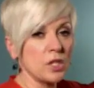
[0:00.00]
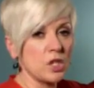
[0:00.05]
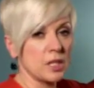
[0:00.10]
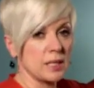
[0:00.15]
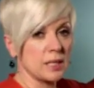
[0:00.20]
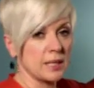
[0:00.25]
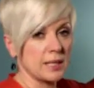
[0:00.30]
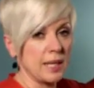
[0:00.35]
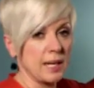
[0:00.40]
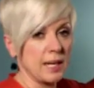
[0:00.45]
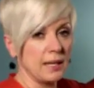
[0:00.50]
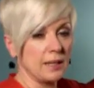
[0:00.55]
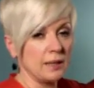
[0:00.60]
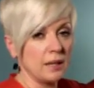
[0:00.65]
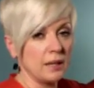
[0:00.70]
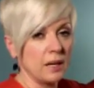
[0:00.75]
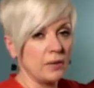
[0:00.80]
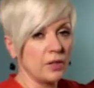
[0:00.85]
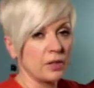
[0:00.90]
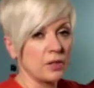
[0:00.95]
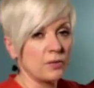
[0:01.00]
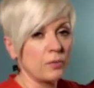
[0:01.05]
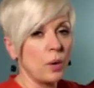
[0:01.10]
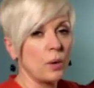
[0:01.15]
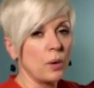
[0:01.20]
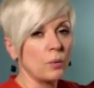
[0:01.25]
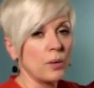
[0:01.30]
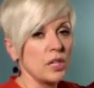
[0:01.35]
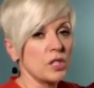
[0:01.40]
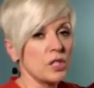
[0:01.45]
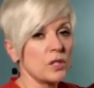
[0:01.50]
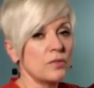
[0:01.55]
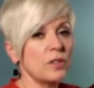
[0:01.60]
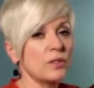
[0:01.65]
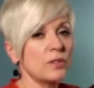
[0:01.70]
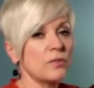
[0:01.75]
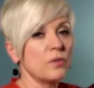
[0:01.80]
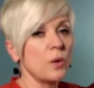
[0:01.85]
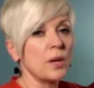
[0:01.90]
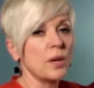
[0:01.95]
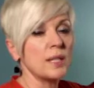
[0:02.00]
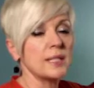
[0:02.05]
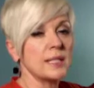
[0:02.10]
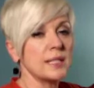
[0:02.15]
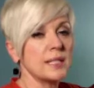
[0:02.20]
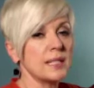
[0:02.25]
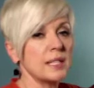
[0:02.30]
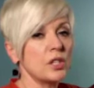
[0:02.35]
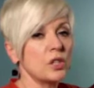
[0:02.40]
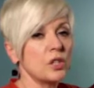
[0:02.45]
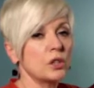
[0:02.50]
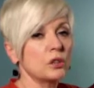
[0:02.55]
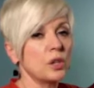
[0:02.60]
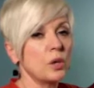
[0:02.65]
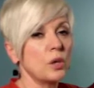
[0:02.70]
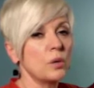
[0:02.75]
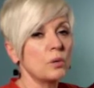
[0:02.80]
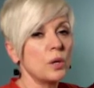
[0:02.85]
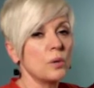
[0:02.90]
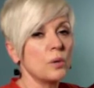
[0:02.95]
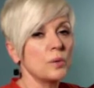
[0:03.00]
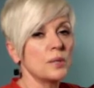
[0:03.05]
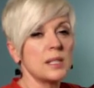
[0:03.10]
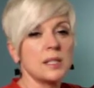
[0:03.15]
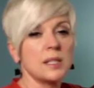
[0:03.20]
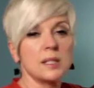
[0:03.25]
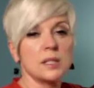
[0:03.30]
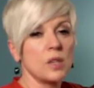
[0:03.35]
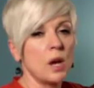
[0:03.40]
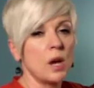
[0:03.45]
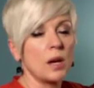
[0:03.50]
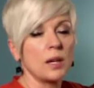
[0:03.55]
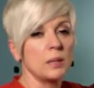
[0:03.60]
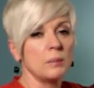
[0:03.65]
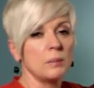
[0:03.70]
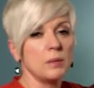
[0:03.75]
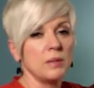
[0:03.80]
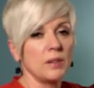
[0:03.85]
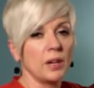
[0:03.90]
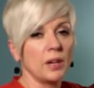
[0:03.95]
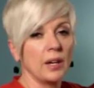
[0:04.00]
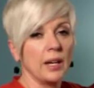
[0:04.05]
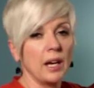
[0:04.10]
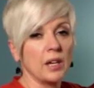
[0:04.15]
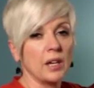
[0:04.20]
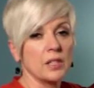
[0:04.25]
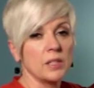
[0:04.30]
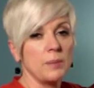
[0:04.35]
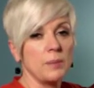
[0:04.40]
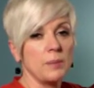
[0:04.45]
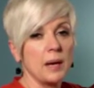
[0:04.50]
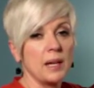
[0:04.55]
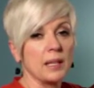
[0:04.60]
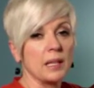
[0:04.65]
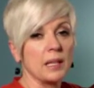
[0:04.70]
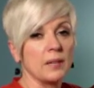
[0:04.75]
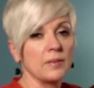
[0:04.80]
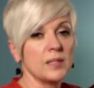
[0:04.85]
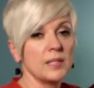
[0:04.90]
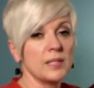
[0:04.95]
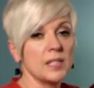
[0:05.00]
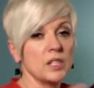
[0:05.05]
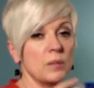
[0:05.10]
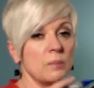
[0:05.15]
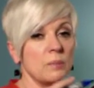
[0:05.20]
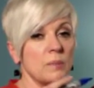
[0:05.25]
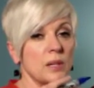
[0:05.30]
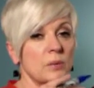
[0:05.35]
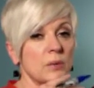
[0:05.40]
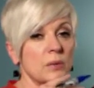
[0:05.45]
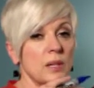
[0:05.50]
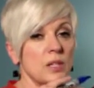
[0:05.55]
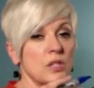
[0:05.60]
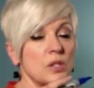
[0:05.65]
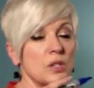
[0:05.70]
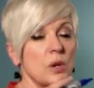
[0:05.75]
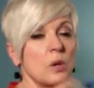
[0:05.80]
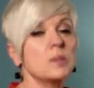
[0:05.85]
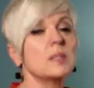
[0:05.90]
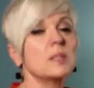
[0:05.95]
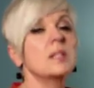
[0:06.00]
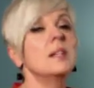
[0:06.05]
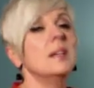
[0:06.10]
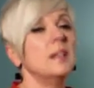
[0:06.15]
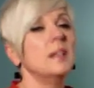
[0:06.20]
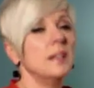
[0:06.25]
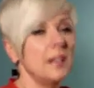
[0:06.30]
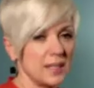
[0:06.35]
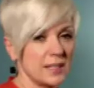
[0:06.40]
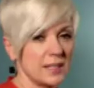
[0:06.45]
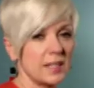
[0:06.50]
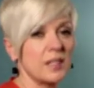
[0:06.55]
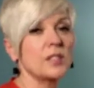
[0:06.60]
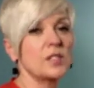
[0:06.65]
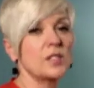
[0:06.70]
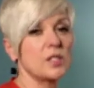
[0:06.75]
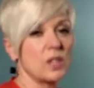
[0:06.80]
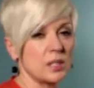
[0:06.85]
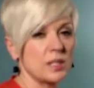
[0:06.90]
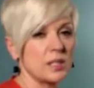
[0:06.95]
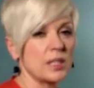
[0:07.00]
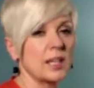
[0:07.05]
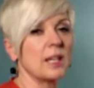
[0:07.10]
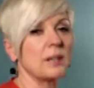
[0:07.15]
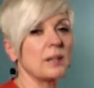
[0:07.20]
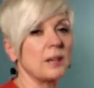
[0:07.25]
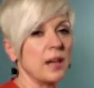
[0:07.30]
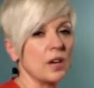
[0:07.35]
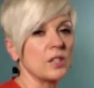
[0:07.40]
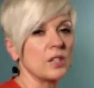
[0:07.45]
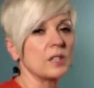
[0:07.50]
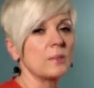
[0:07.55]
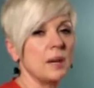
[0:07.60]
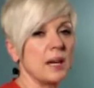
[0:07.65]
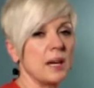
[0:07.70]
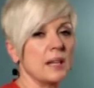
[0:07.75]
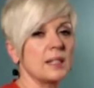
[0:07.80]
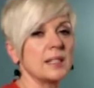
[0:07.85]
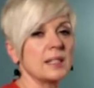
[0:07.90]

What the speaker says: it's in, what range of your voice. Is it in your low notes? Then it's not going to be very air demanding. If it's in your mid-range notes, it's going to start to get air demanding